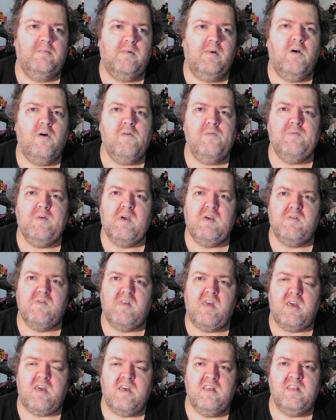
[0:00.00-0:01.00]
hopefully
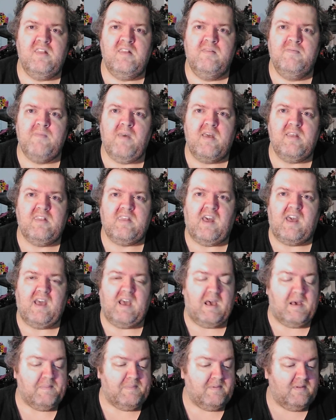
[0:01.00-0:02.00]
they can make that
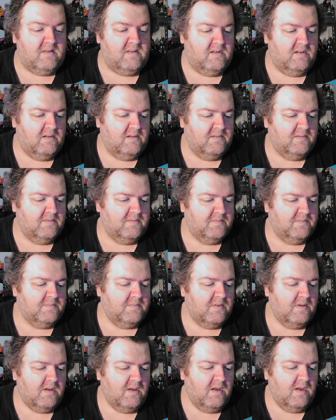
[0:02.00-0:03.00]
happen.
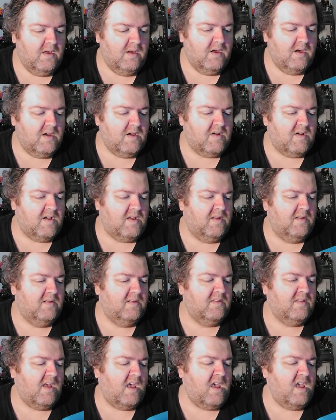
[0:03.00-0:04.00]
Alright,
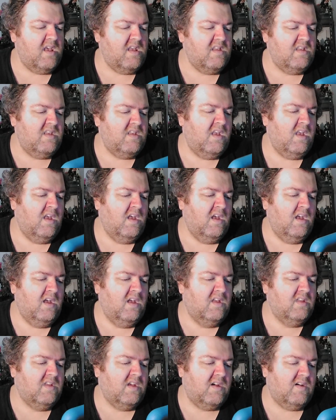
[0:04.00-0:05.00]
then
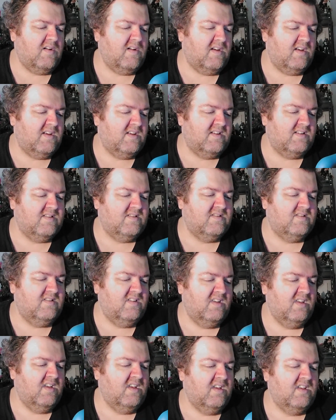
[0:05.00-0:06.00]
there
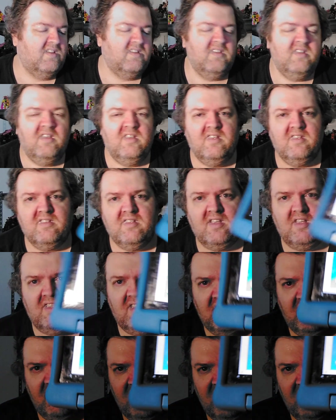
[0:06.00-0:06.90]
is the